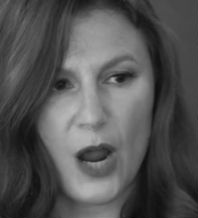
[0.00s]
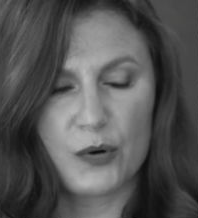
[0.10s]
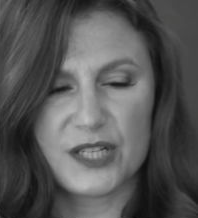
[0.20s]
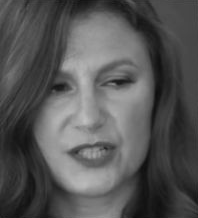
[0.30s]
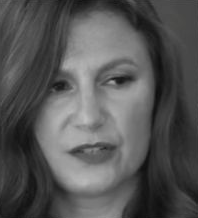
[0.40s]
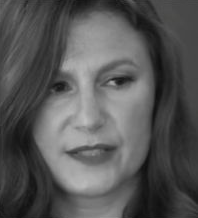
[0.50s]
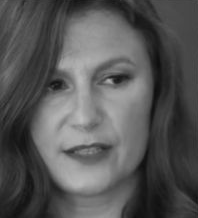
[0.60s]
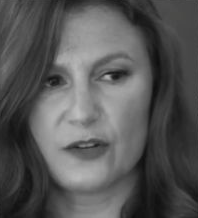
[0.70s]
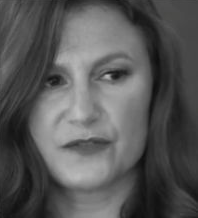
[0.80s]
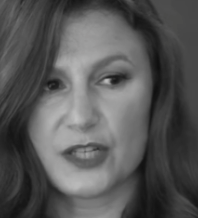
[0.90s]
owe it to
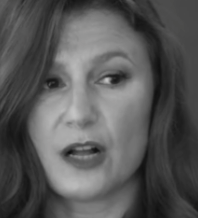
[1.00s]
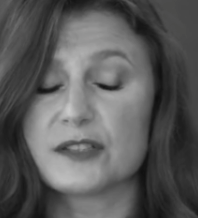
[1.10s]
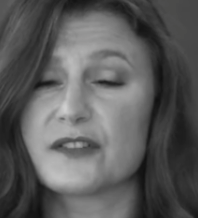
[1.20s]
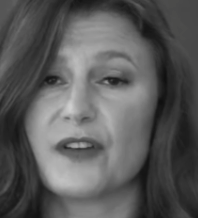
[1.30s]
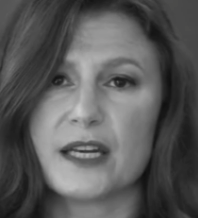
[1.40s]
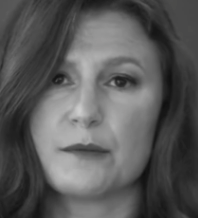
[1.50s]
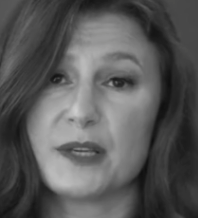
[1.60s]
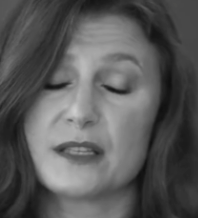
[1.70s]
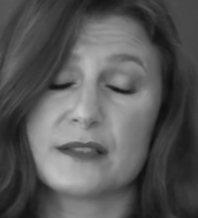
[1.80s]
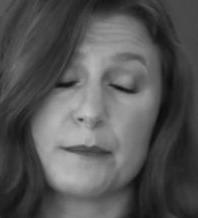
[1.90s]
yourself to cultivate it
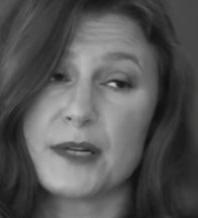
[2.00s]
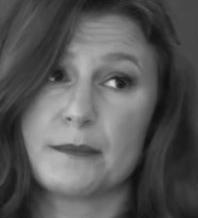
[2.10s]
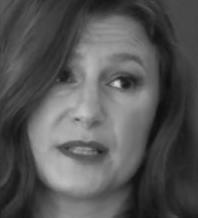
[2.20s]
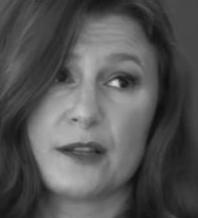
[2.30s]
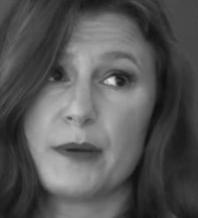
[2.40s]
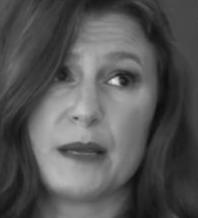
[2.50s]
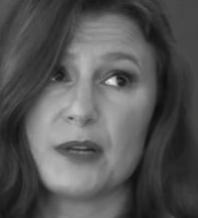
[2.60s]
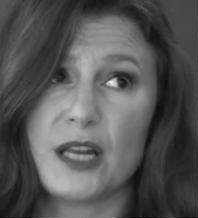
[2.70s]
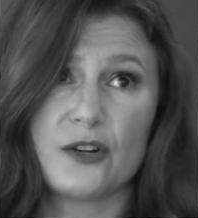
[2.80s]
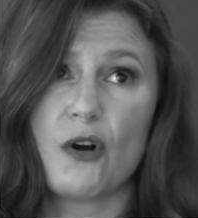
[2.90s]
because sometimes other
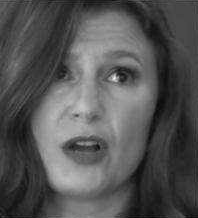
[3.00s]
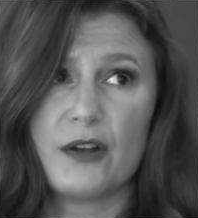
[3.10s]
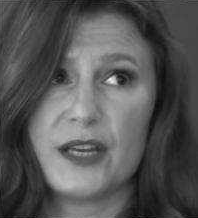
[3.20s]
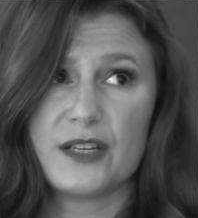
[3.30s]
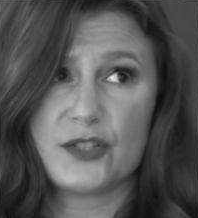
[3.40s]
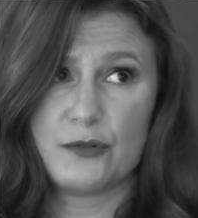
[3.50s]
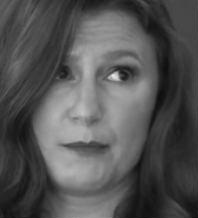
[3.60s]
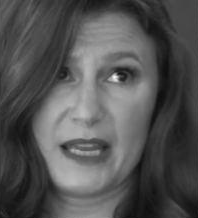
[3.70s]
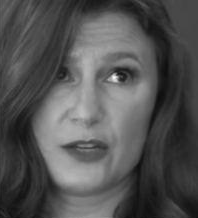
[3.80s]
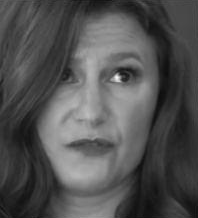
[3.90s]
people are not going to
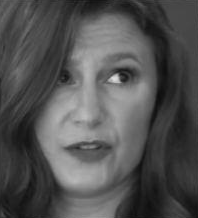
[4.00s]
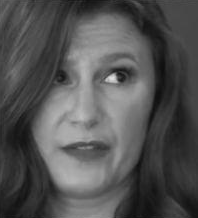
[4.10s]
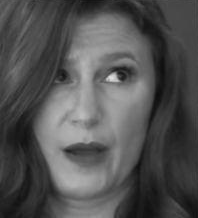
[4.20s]
make you feel